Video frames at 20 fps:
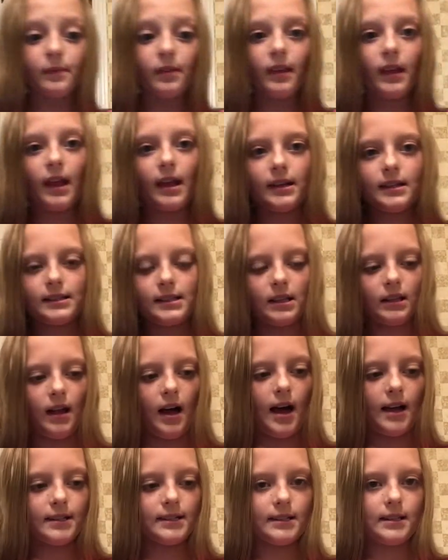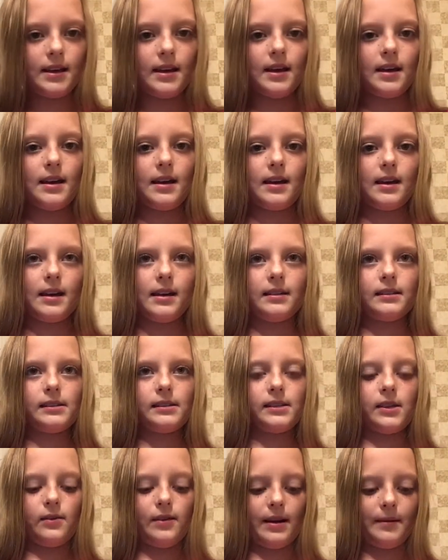it's a lot.
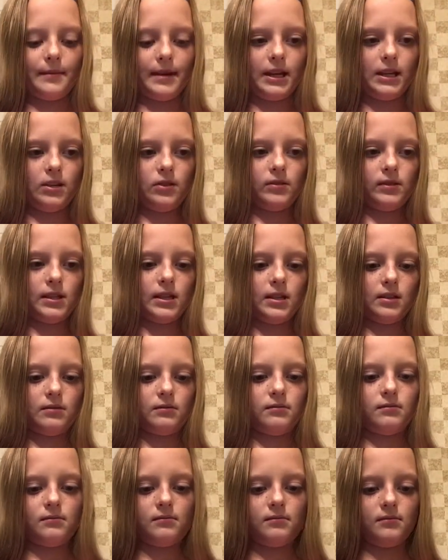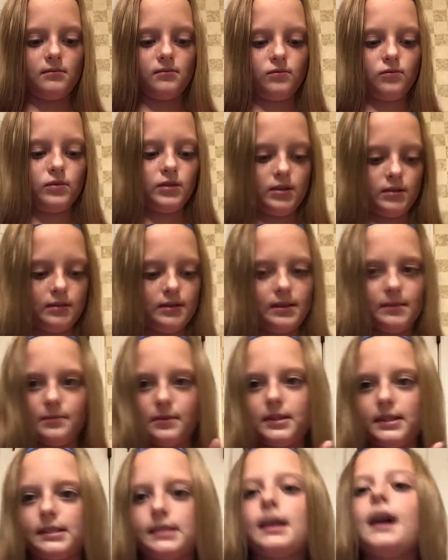So I might use it. It
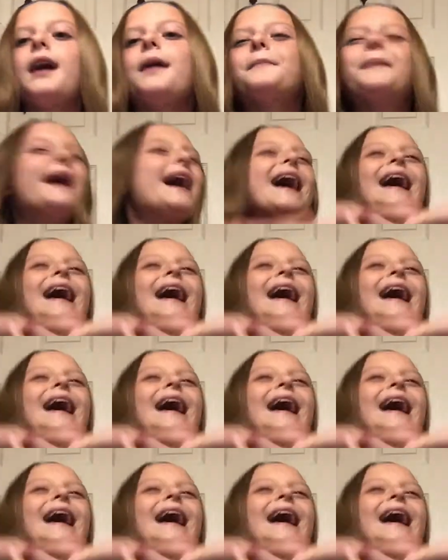depends. But